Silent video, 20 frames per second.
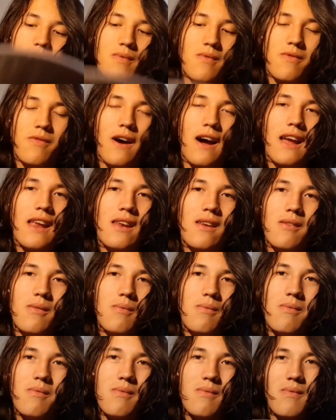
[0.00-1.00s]
find
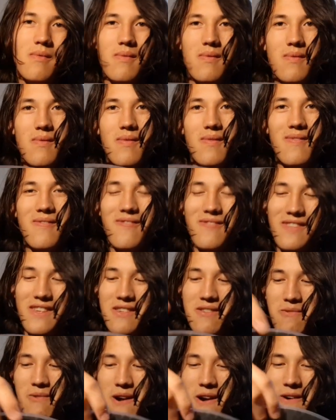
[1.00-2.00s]

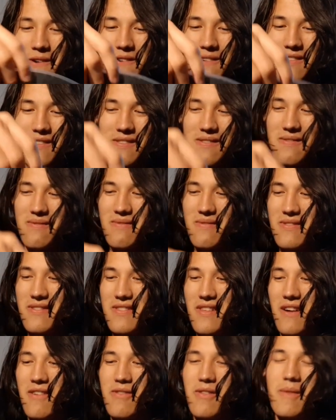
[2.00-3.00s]
these records and
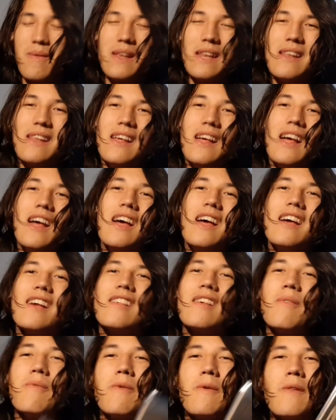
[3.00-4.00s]
stuff. I mean,
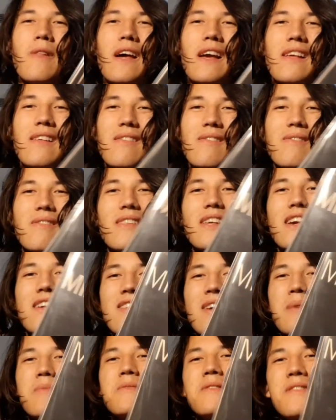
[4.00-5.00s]
except for like
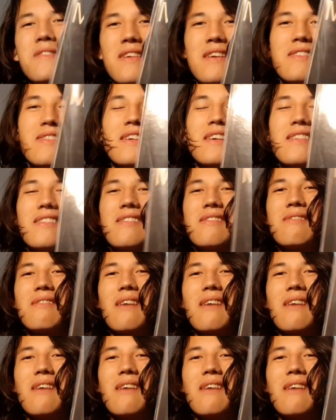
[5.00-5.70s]
exceptions like this.